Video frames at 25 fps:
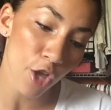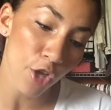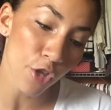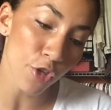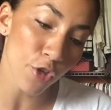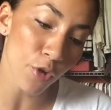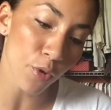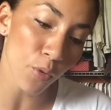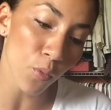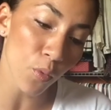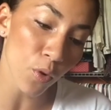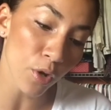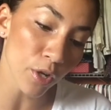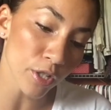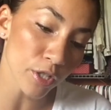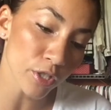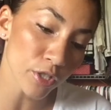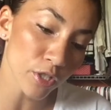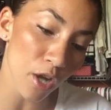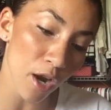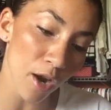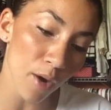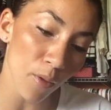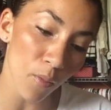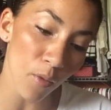Your
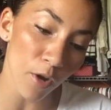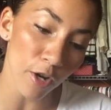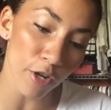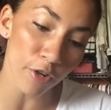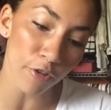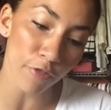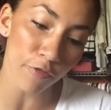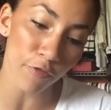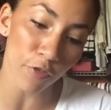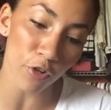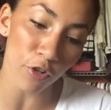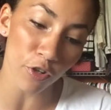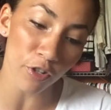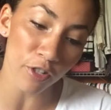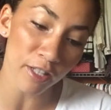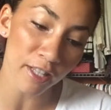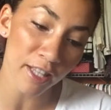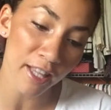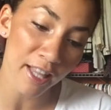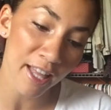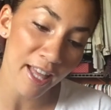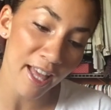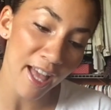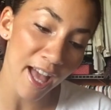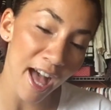works are wonderful.
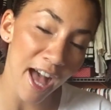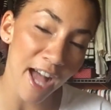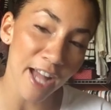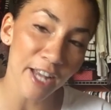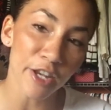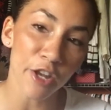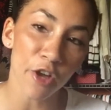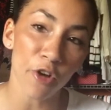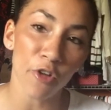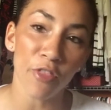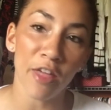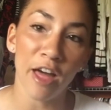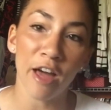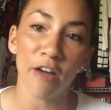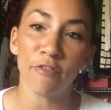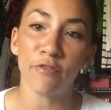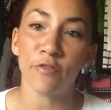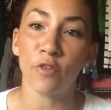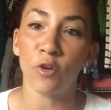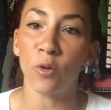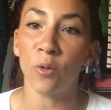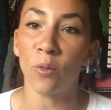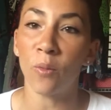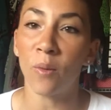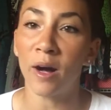I know that
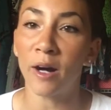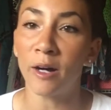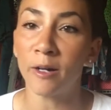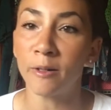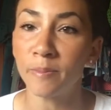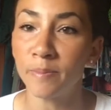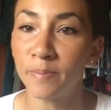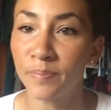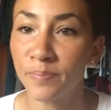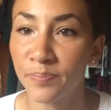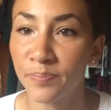full well.